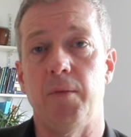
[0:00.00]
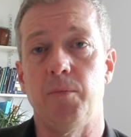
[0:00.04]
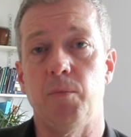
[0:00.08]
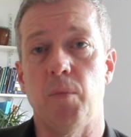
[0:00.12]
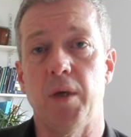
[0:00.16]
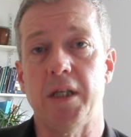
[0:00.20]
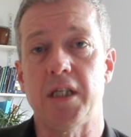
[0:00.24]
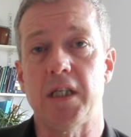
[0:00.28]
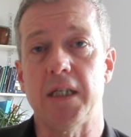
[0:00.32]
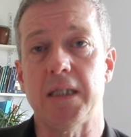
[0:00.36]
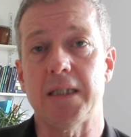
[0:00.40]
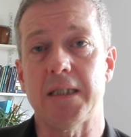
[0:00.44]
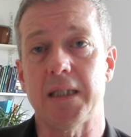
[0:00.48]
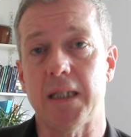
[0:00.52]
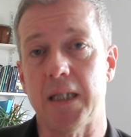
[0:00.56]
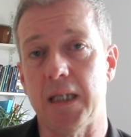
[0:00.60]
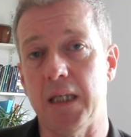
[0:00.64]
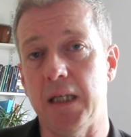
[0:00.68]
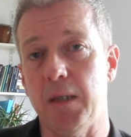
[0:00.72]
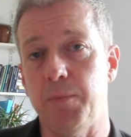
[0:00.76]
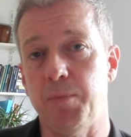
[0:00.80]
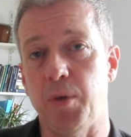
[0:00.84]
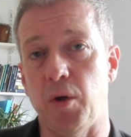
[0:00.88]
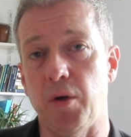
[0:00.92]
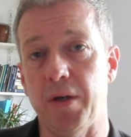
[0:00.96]
Which is the
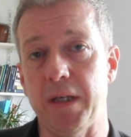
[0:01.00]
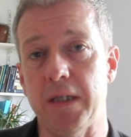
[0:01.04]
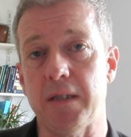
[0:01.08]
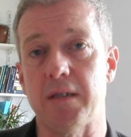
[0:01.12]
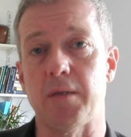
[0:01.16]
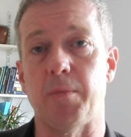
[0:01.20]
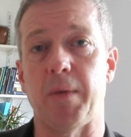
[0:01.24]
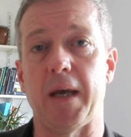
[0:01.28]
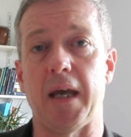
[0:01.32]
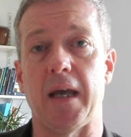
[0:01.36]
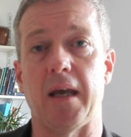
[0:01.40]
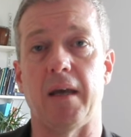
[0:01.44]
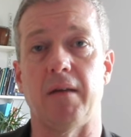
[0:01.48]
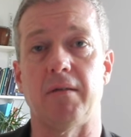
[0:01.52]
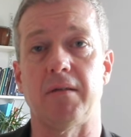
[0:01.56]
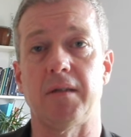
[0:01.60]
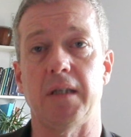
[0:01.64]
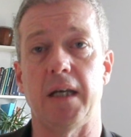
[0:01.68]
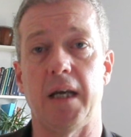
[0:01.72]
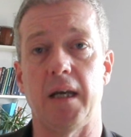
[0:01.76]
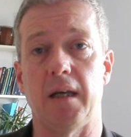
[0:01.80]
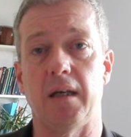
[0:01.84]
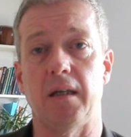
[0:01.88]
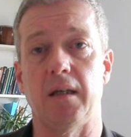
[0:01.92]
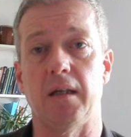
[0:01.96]
key point about
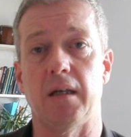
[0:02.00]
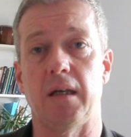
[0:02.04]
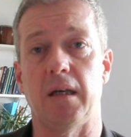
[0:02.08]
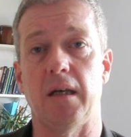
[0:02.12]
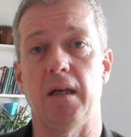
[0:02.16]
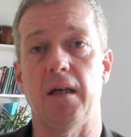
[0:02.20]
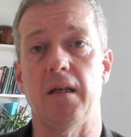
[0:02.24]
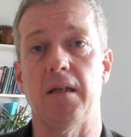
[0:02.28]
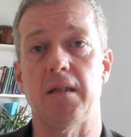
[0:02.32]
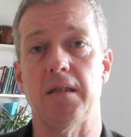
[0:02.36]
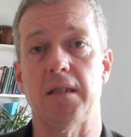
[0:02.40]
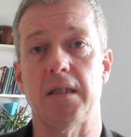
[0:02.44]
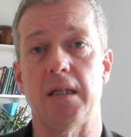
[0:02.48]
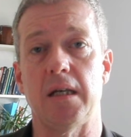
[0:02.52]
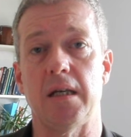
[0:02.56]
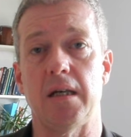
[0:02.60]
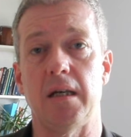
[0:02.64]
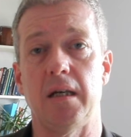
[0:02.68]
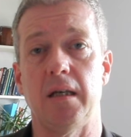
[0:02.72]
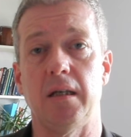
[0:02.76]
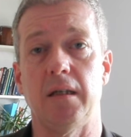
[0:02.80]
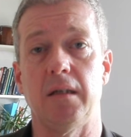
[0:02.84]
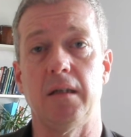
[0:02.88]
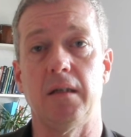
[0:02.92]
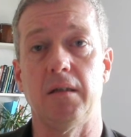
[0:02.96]
anger, is that
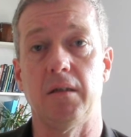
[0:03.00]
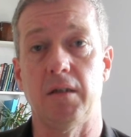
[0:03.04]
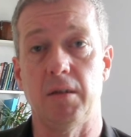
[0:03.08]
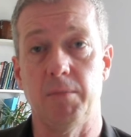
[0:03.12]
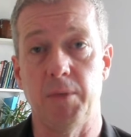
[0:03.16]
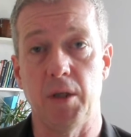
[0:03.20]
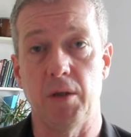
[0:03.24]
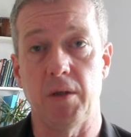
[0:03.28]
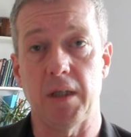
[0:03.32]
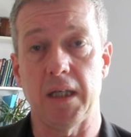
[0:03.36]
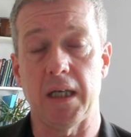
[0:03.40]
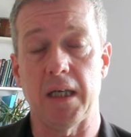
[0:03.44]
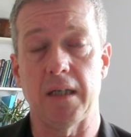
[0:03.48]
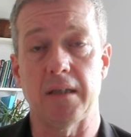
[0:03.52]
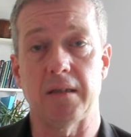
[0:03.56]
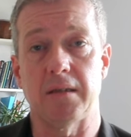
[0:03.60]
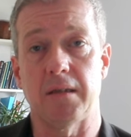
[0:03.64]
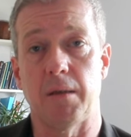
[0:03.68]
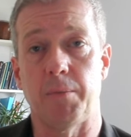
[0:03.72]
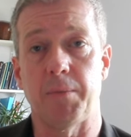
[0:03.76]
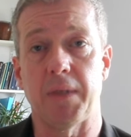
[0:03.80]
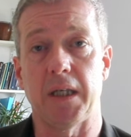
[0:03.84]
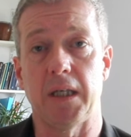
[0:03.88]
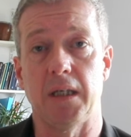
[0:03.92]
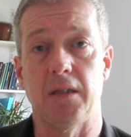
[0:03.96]
it can communicate
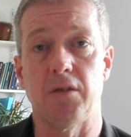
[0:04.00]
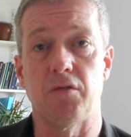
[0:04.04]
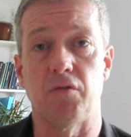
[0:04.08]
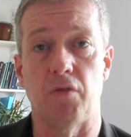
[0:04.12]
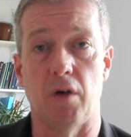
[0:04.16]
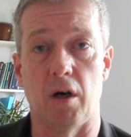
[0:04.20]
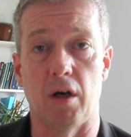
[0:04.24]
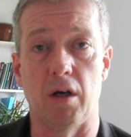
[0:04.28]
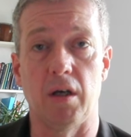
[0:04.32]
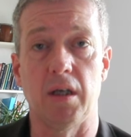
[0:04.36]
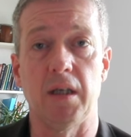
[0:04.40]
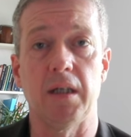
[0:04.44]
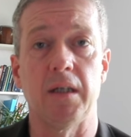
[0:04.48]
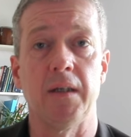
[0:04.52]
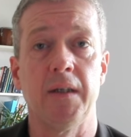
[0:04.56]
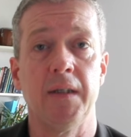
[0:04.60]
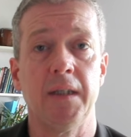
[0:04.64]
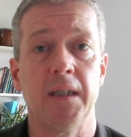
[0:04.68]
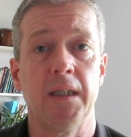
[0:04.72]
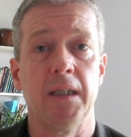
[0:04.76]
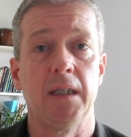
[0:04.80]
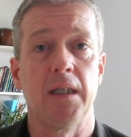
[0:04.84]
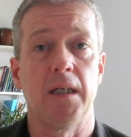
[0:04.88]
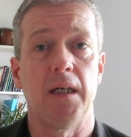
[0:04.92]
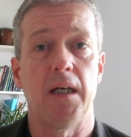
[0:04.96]
something is wrong
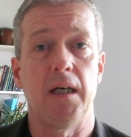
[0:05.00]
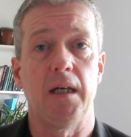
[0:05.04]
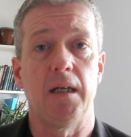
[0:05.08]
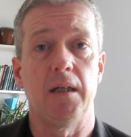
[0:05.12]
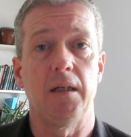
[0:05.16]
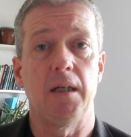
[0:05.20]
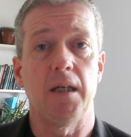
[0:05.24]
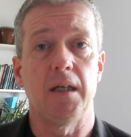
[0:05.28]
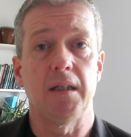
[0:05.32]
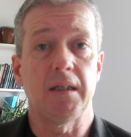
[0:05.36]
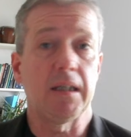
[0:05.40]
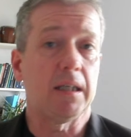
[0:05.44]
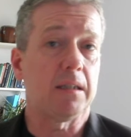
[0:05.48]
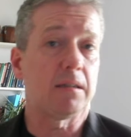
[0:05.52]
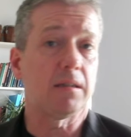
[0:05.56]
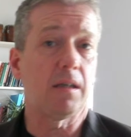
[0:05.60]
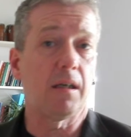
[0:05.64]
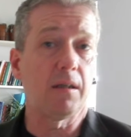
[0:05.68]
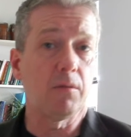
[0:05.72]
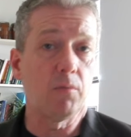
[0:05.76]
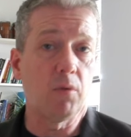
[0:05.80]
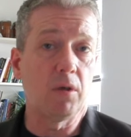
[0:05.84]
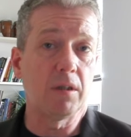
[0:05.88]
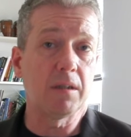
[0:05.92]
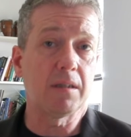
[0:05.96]
and that
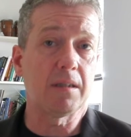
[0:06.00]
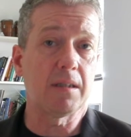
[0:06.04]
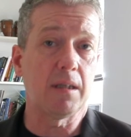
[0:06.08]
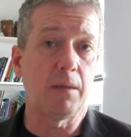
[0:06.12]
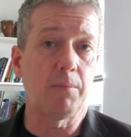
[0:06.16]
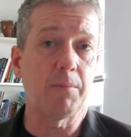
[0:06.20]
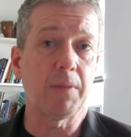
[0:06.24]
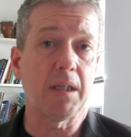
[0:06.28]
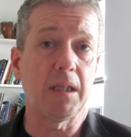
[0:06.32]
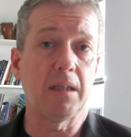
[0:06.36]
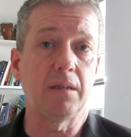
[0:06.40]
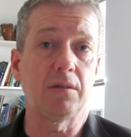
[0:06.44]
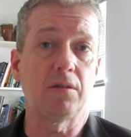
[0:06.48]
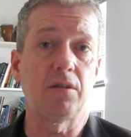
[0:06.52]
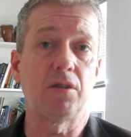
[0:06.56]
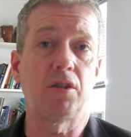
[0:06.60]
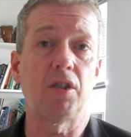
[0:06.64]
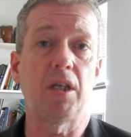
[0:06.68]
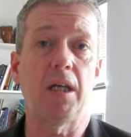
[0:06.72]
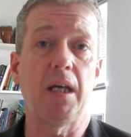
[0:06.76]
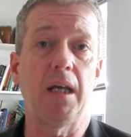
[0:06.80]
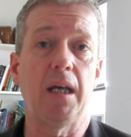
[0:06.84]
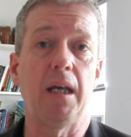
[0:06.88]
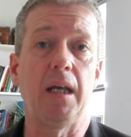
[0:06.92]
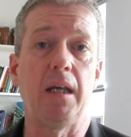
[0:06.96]
I want something to
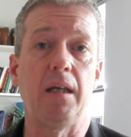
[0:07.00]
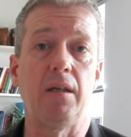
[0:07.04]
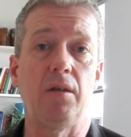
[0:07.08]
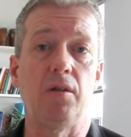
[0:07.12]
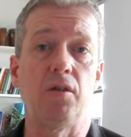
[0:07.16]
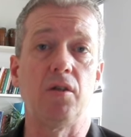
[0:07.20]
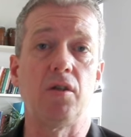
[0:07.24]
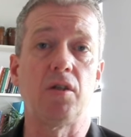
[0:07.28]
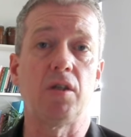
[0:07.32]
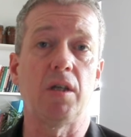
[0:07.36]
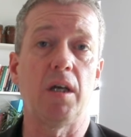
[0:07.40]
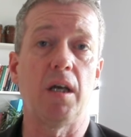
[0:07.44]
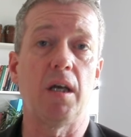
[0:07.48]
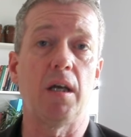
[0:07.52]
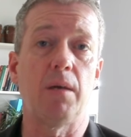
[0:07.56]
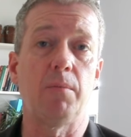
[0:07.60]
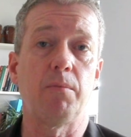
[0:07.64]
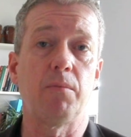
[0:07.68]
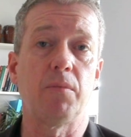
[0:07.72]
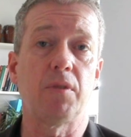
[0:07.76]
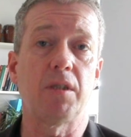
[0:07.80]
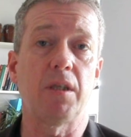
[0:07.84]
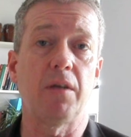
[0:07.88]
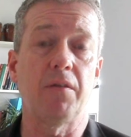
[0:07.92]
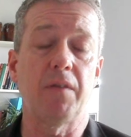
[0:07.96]
change.
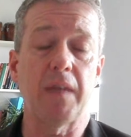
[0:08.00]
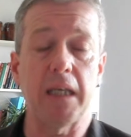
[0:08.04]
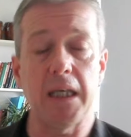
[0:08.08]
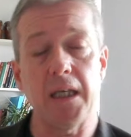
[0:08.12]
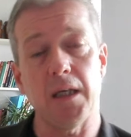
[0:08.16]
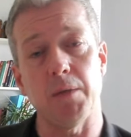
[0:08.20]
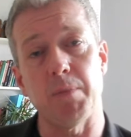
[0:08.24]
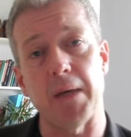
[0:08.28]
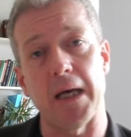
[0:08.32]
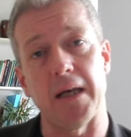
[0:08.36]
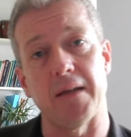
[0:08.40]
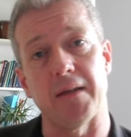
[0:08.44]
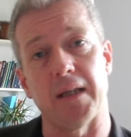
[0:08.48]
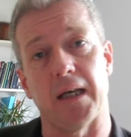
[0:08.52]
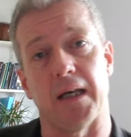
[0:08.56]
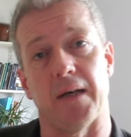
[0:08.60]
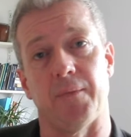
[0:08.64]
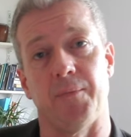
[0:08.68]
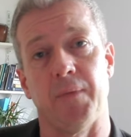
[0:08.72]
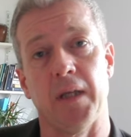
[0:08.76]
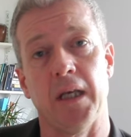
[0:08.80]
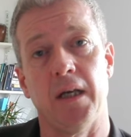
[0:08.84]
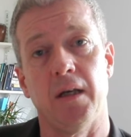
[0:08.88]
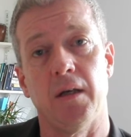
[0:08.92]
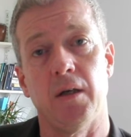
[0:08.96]
So think about
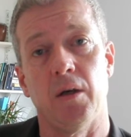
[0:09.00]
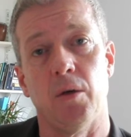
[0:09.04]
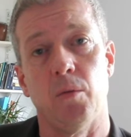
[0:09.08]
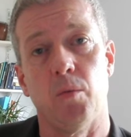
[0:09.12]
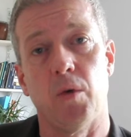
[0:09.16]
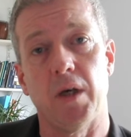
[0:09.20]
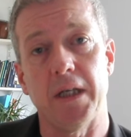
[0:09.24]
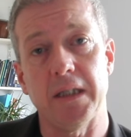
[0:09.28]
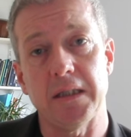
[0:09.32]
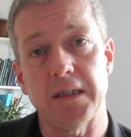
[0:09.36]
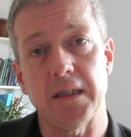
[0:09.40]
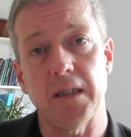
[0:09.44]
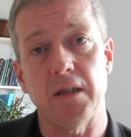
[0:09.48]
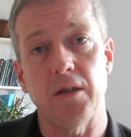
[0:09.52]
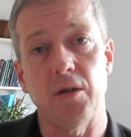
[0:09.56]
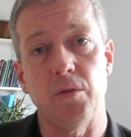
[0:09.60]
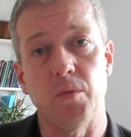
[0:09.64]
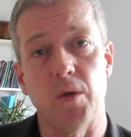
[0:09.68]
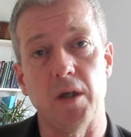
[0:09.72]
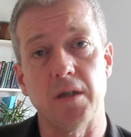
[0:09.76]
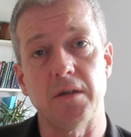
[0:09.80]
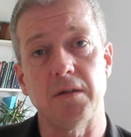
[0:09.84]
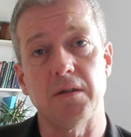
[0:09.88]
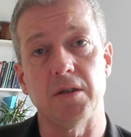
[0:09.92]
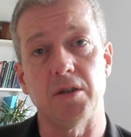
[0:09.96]
that. What is it you
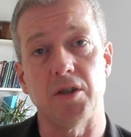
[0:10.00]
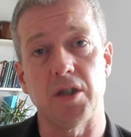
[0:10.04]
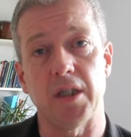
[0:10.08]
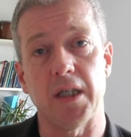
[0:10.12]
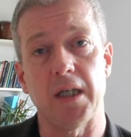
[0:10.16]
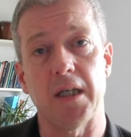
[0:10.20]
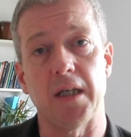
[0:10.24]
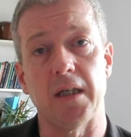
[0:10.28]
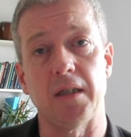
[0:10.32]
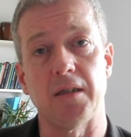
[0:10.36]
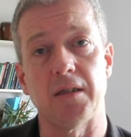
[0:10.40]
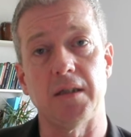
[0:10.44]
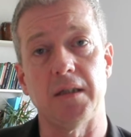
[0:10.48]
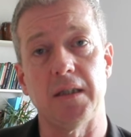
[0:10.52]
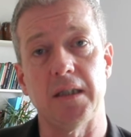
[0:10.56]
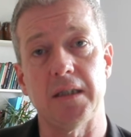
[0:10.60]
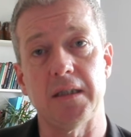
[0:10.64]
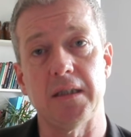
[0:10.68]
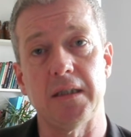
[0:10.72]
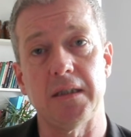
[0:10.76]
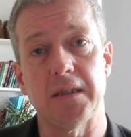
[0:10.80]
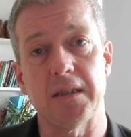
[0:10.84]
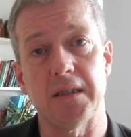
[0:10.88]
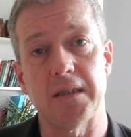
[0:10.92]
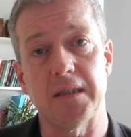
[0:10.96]
want to change? And
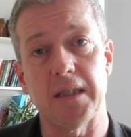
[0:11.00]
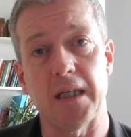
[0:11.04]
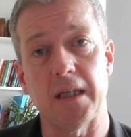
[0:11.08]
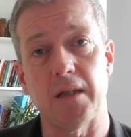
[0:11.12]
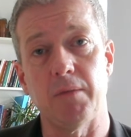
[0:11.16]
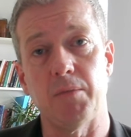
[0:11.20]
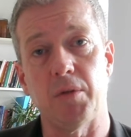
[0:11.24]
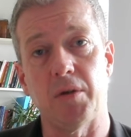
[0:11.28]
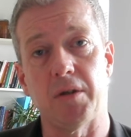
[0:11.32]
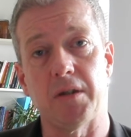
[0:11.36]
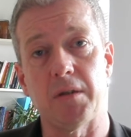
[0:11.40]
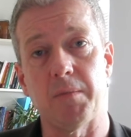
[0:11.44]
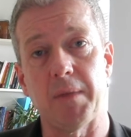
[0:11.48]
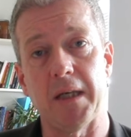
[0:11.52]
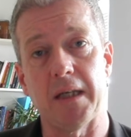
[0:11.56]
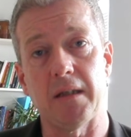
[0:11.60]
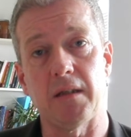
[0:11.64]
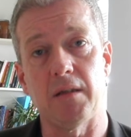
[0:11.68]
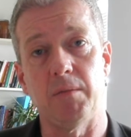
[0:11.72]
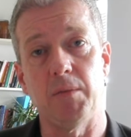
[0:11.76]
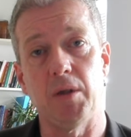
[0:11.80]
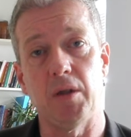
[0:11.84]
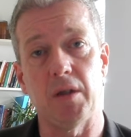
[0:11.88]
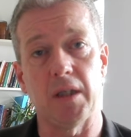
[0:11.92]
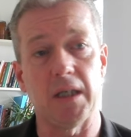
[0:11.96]
this is the second point about
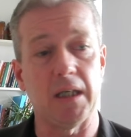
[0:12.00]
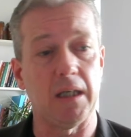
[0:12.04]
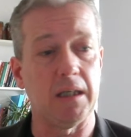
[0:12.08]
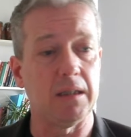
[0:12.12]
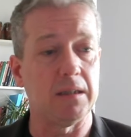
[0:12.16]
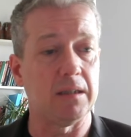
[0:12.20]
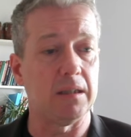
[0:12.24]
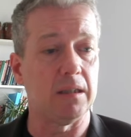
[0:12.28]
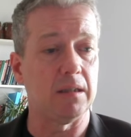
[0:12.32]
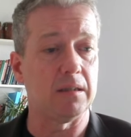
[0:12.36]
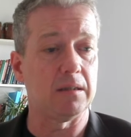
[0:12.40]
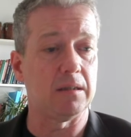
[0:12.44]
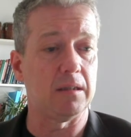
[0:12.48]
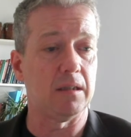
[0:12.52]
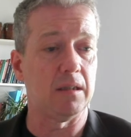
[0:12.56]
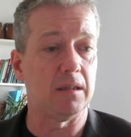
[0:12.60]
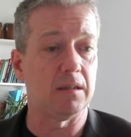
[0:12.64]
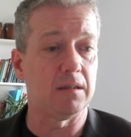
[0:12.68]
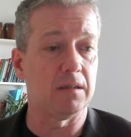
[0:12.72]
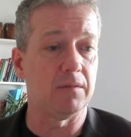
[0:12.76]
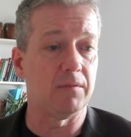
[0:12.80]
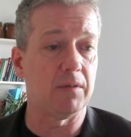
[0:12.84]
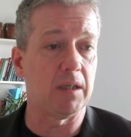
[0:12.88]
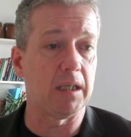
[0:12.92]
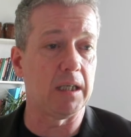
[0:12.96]
communicating
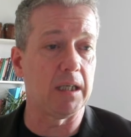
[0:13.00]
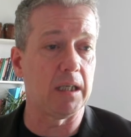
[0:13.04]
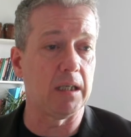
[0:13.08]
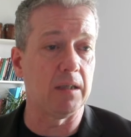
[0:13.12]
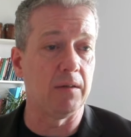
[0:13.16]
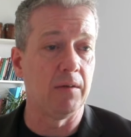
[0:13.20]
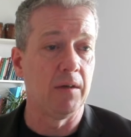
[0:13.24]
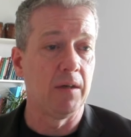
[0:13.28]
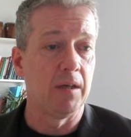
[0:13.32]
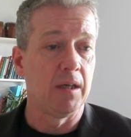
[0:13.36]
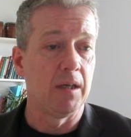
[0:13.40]
assertively,